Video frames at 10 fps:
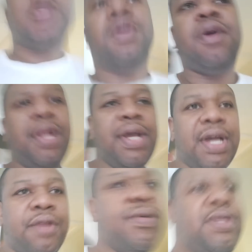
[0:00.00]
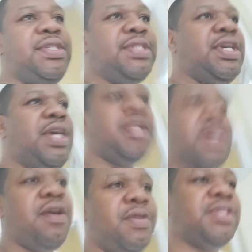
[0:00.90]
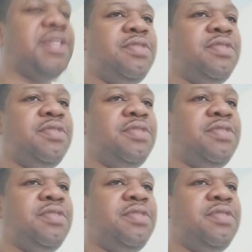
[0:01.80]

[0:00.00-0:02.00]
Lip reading: All I gotta really say now at this